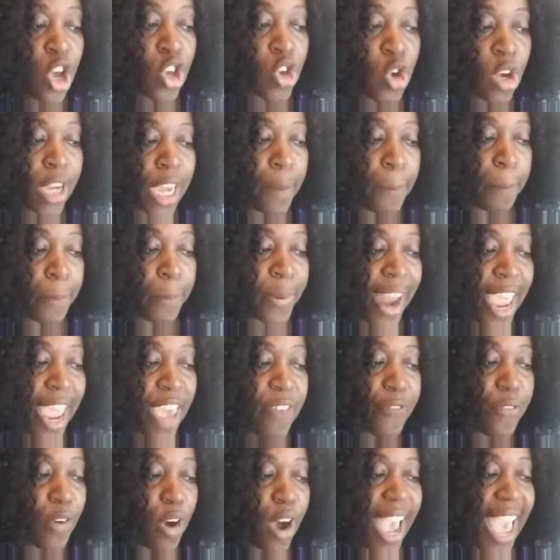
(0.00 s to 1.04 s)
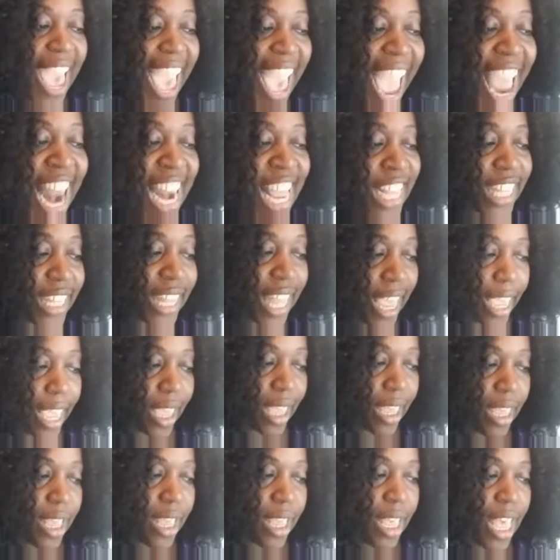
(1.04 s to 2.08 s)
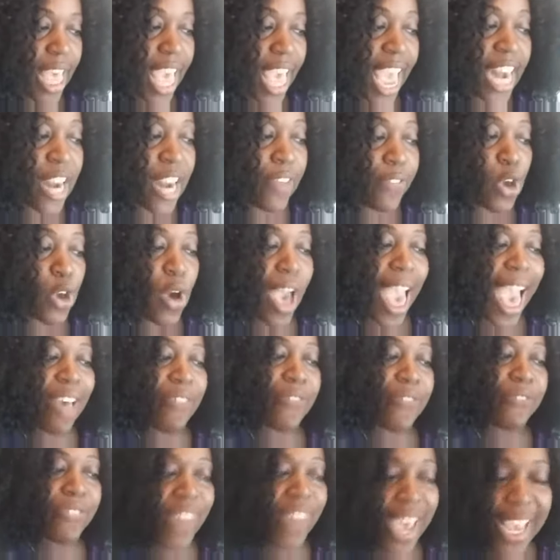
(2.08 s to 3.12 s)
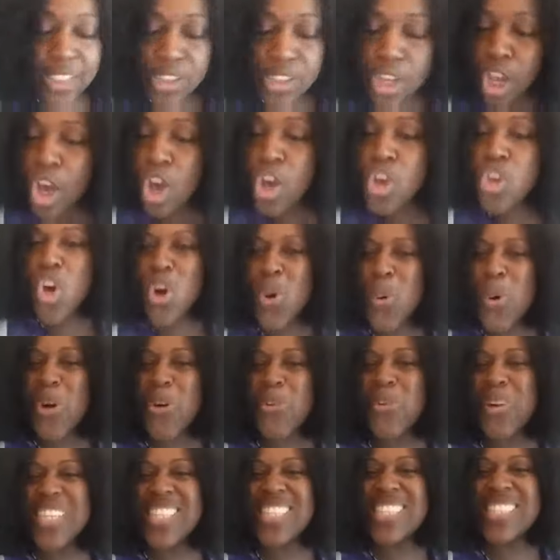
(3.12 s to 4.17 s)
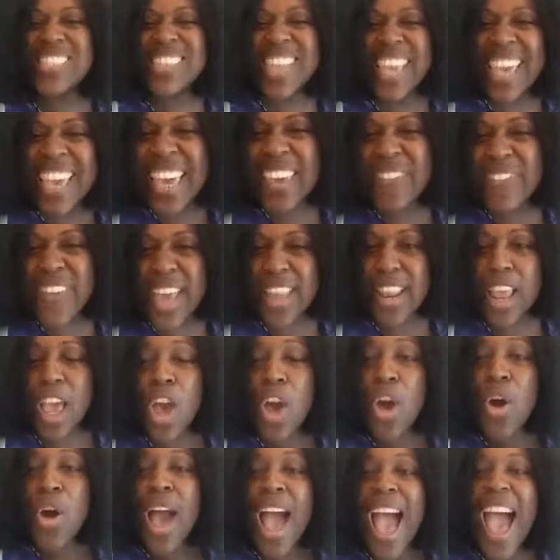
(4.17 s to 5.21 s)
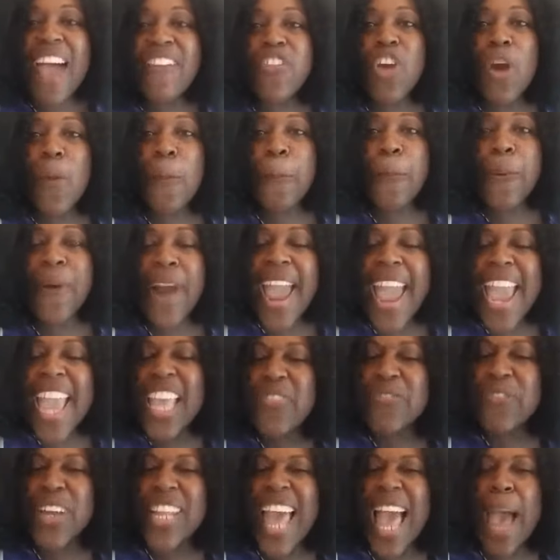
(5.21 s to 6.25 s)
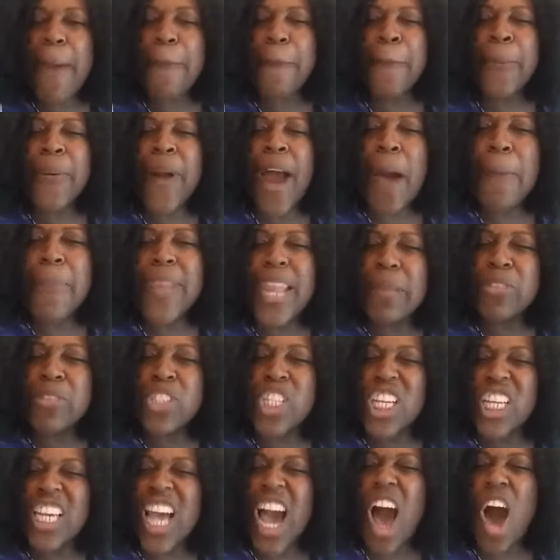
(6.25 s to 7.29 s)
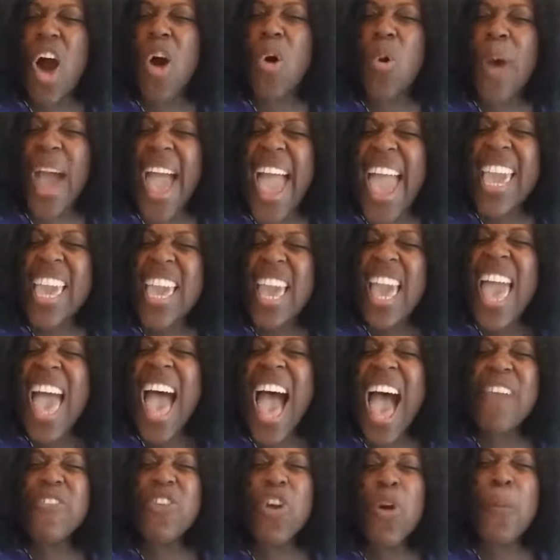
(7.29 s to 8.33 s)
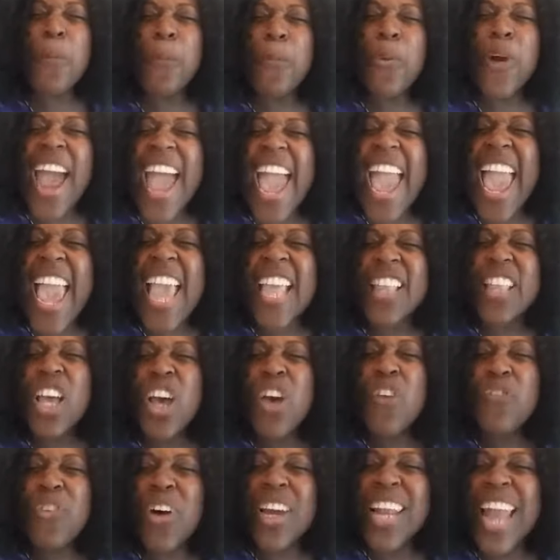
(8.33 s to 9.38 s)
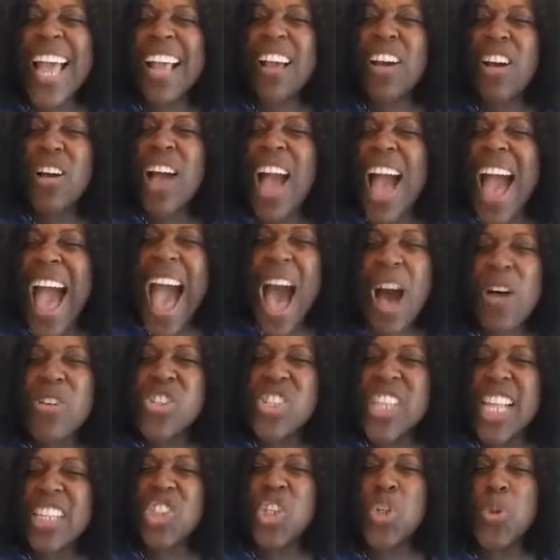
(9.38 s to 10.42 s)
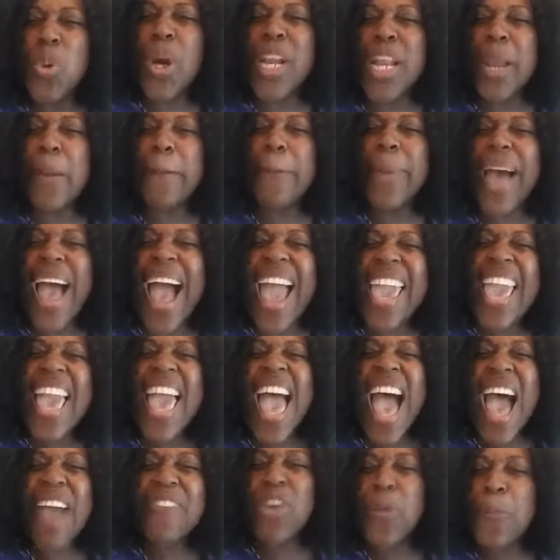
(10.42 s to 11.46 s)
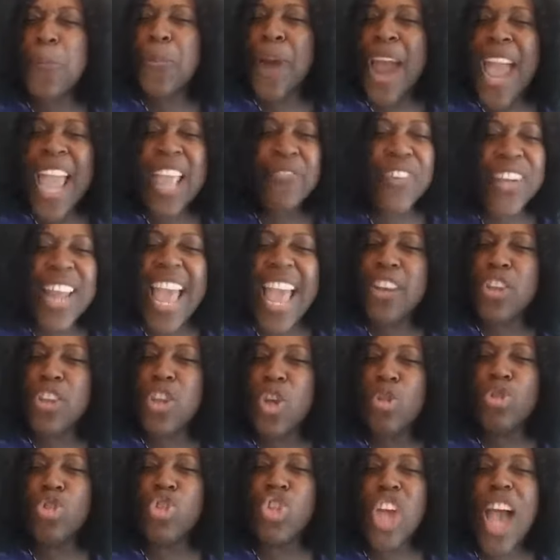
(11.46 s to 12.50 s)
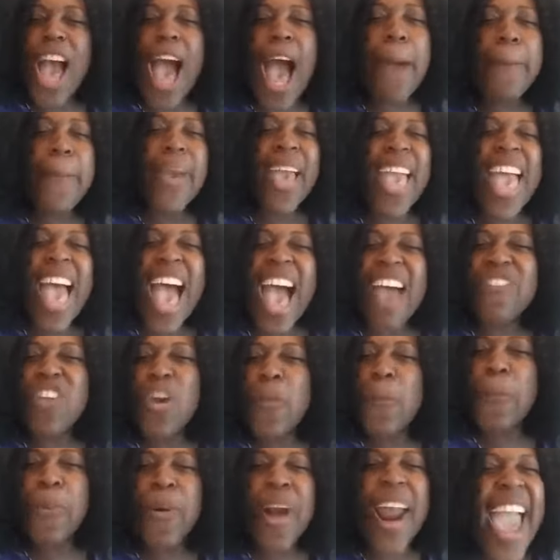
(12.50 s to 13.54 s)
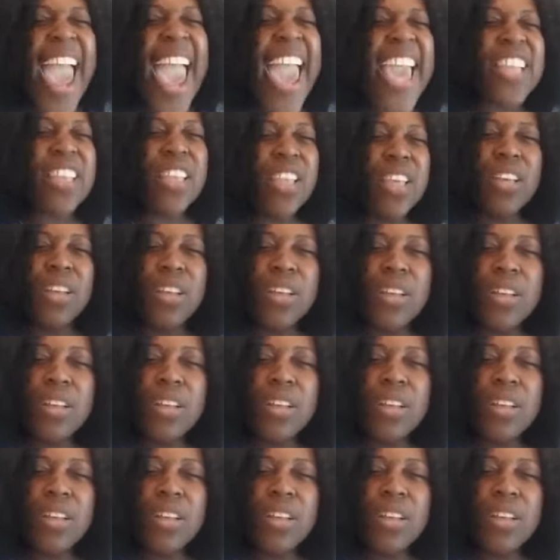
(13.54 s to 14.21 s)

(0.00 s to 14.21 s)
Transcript: You can pray for anything. And if you have faith, you will receive it. Have you prayed for that problem to go away? Have you prayed for that house that you want to buy? Have you prayed for that new job? Have you prayed?